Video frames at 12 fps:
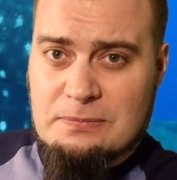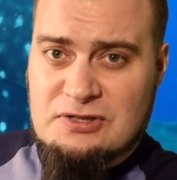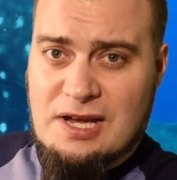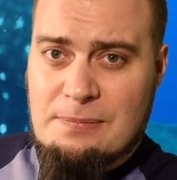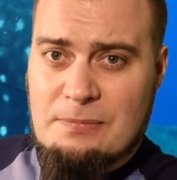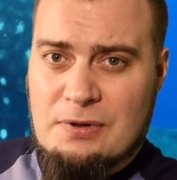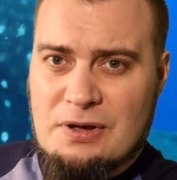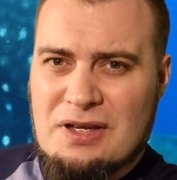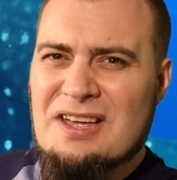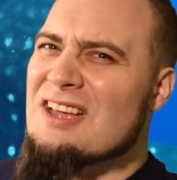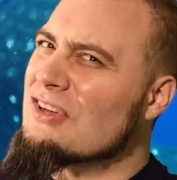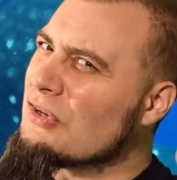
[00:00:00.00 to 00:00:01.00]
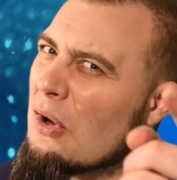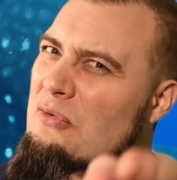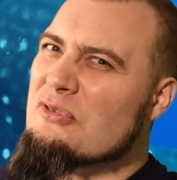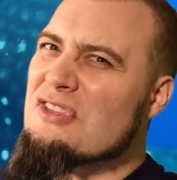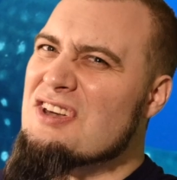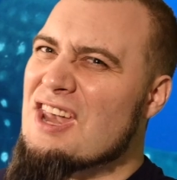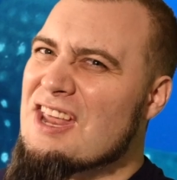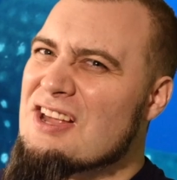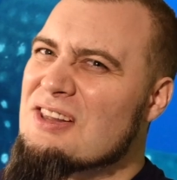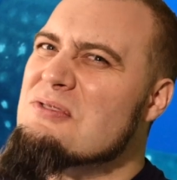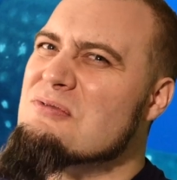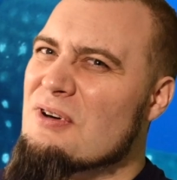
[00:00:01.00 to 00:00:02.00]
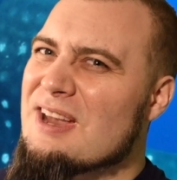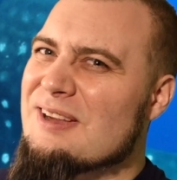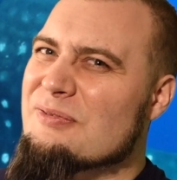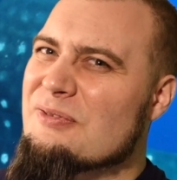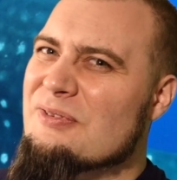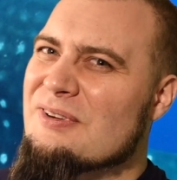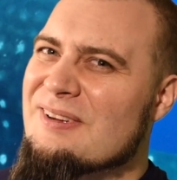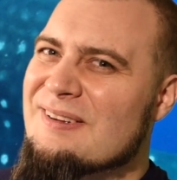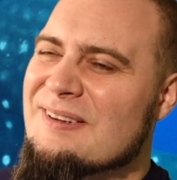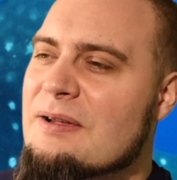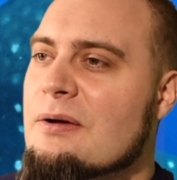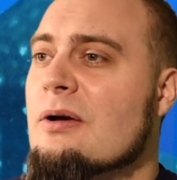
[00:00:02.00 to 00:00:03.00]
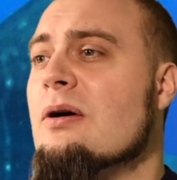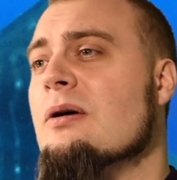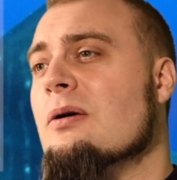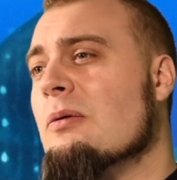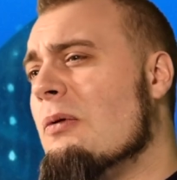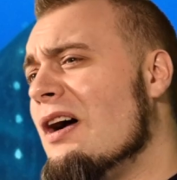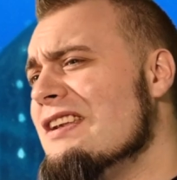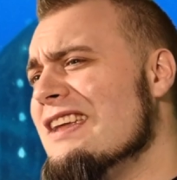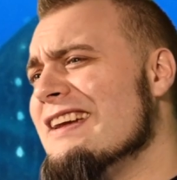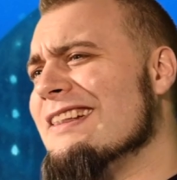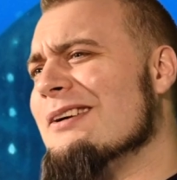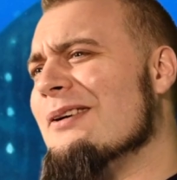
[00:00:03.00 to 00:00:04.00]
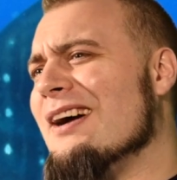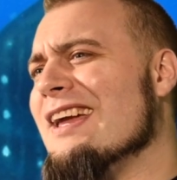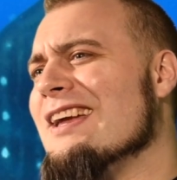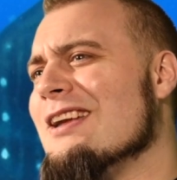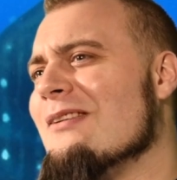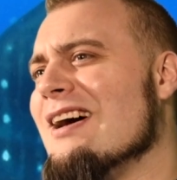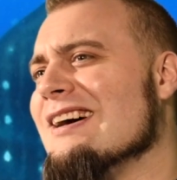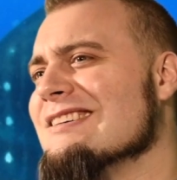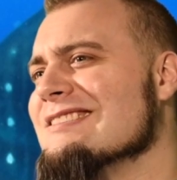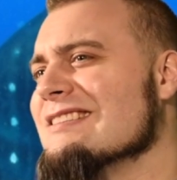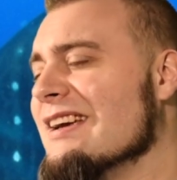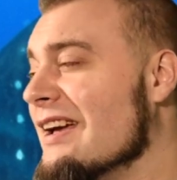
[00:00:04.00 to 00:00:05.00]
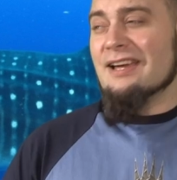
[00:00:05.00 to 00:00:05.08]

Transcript: top tip? Go for the Ningaloo Reef. Why Ningaloo, I hear you ask?